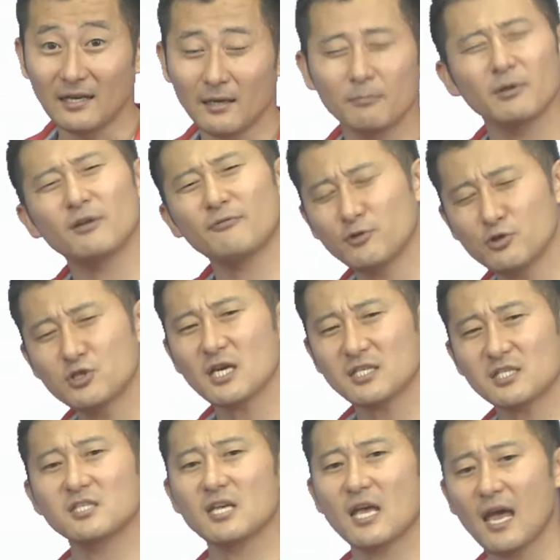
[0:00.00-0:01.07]
But if you just
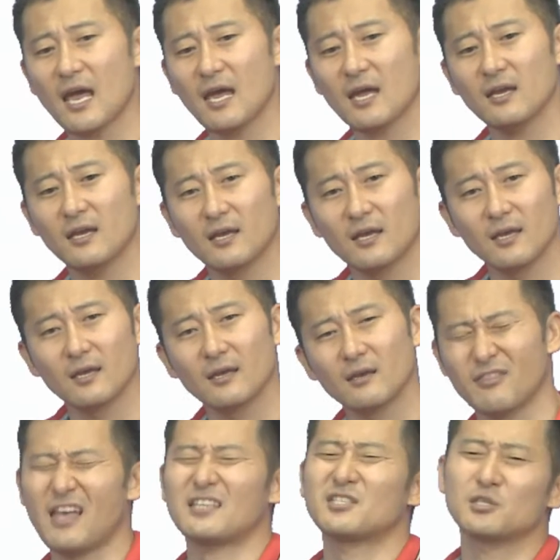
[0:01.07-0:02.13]
say,
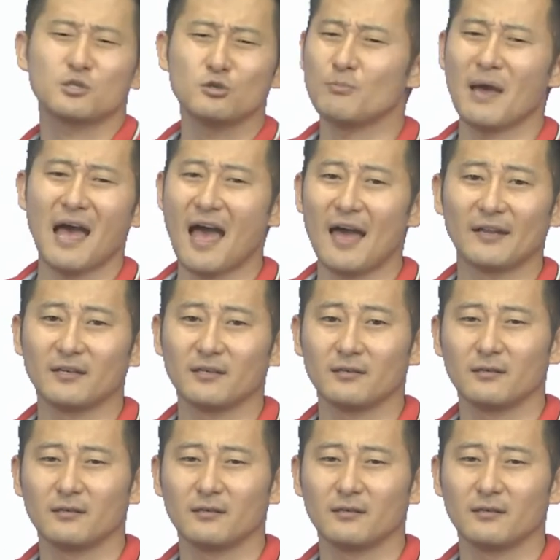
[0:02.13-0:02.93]
that's too bad,